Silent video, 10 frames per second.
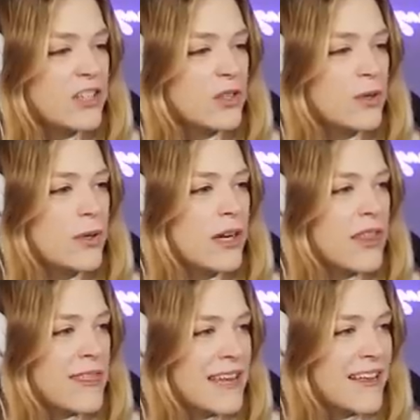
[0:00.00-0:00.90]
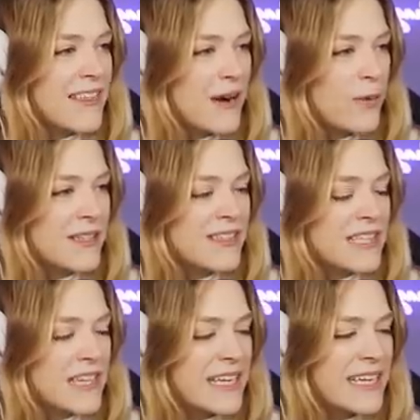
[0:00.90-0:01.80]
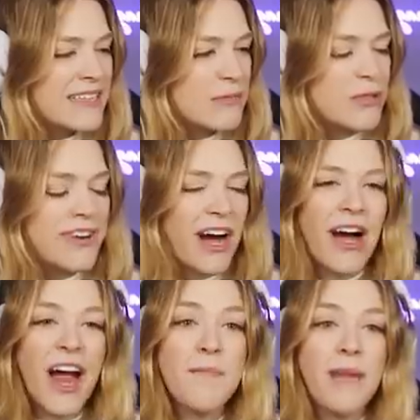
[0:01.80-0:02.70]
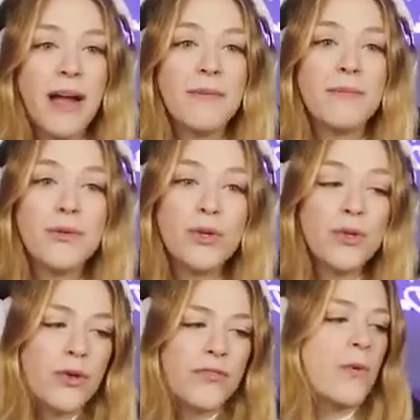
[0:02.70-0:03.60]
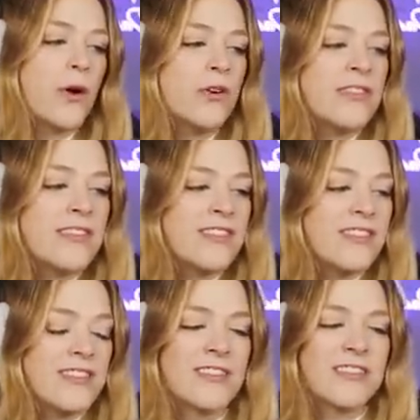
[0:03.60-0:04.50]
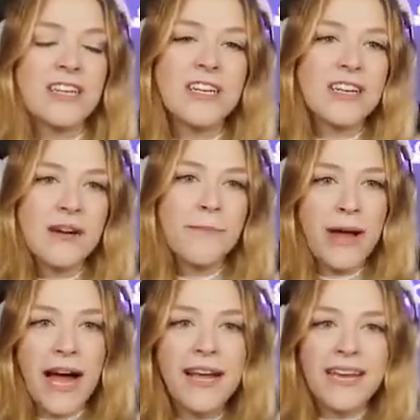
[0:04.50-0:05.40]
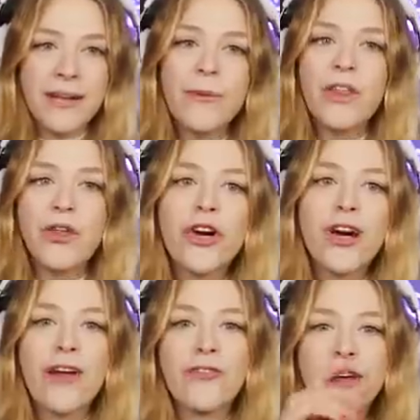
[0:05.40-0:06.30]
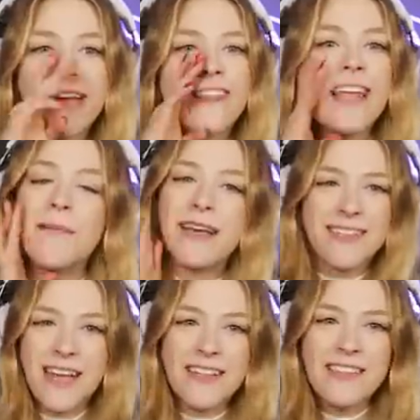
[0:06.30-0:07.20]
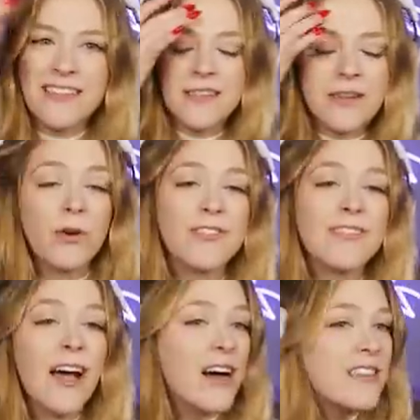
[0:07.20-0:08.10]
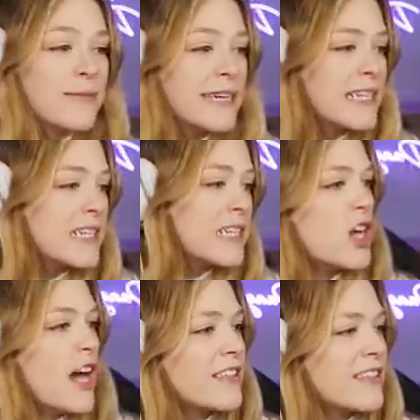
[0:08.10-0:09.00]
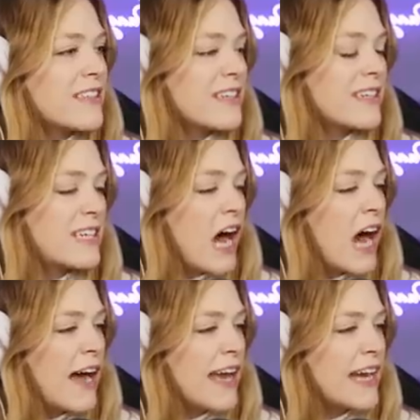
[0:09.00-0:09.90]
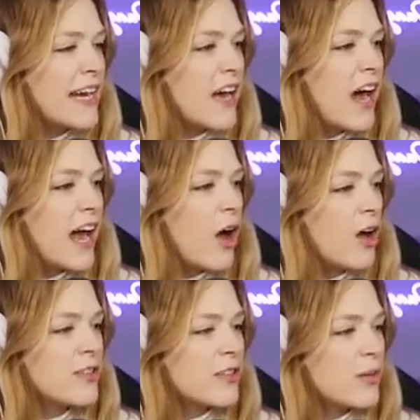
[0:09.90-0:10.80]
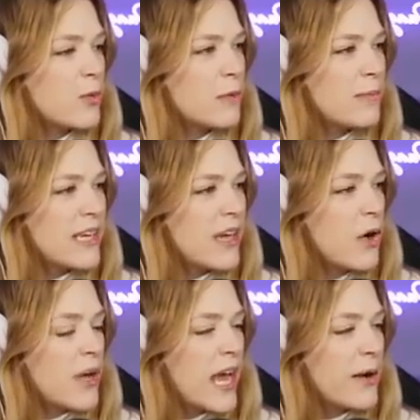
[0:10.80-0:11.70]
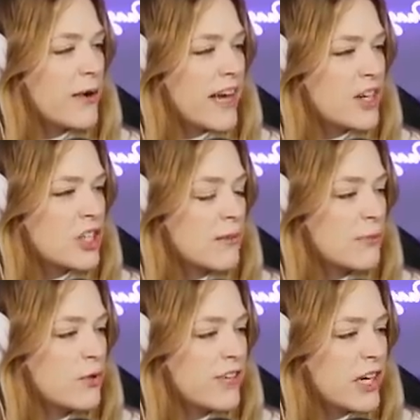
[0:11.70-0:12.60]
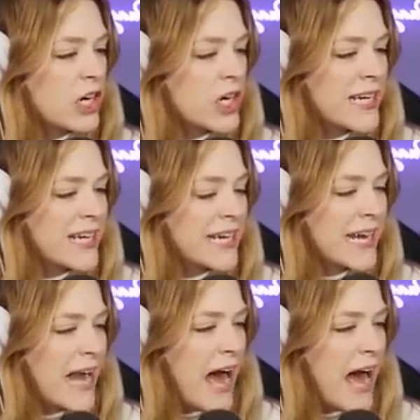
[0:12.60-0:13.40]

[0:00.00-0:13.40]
do think that once the kids move out, I might move Rose's sister back in with her. I feel like that makes sense because Rose's husband just died. I also would be okay with actually moving her in